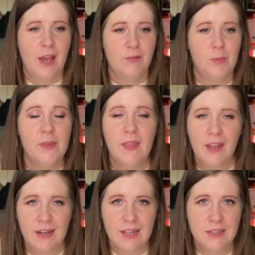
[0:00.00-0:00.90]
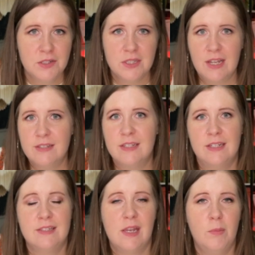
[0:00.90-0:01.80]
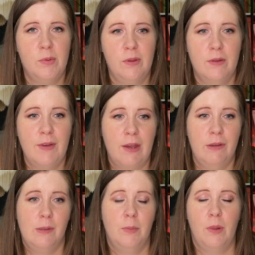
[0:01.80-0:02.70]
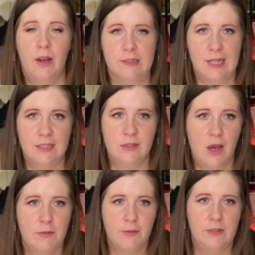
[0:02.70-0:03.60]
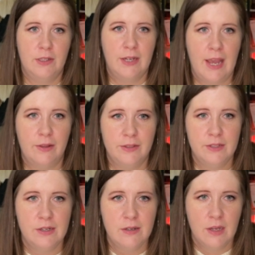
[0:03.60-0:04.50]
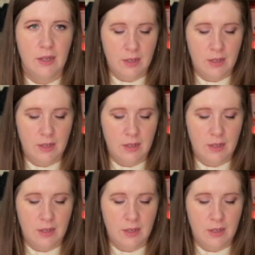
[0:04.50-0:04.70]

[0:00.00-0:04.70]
I've put that in just as an example of how you can block dates off on your calendar,